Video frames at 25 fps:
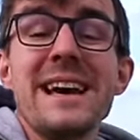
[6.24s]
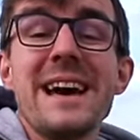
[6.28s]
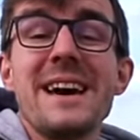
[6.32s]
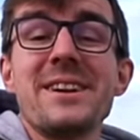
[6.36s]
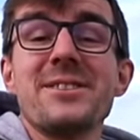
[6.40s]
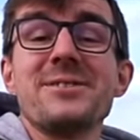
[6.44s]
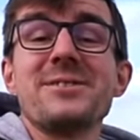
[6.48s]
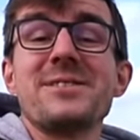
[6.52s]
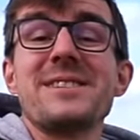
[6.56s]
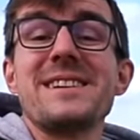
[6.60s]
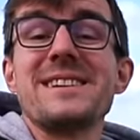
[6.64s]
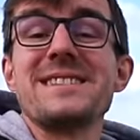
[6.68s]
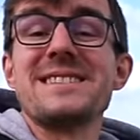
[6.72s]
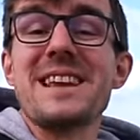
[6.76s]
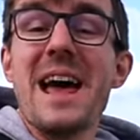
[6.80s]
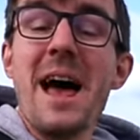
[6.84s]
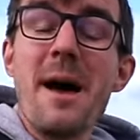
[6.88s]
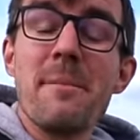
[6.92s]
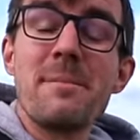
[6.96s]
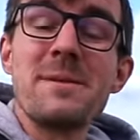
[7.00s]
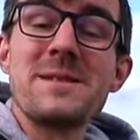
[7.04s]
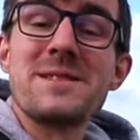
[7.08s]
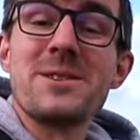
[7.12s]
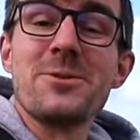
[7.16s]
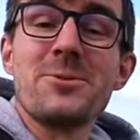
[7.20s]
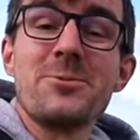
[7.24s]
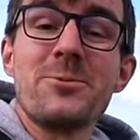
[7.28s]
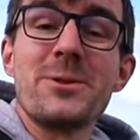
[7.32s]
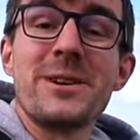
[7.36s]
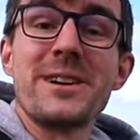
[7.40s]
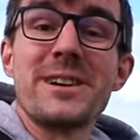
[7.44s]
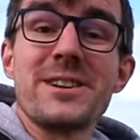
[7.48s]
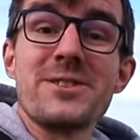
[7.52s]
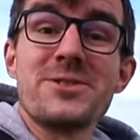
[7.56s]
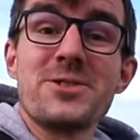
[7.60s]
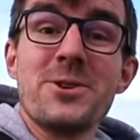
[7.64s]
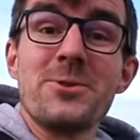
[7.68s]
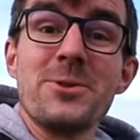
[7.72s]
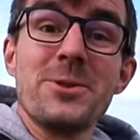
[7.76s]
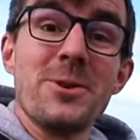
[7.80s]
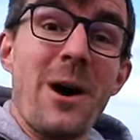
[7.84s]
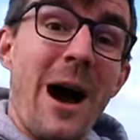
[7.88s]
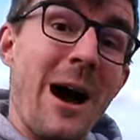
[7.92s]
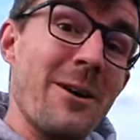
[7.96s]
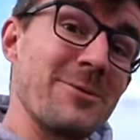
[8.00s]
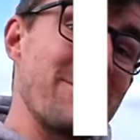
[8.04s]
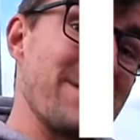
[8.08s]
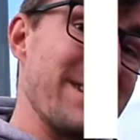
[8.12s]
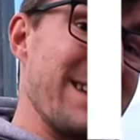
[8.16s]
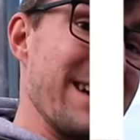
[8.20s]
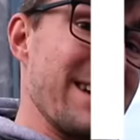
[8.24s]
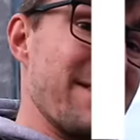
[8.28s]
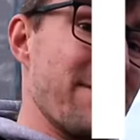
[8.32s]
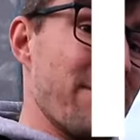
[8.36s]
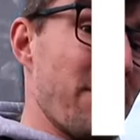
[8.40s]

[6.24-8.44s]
and on today's episode we're going to show you how to get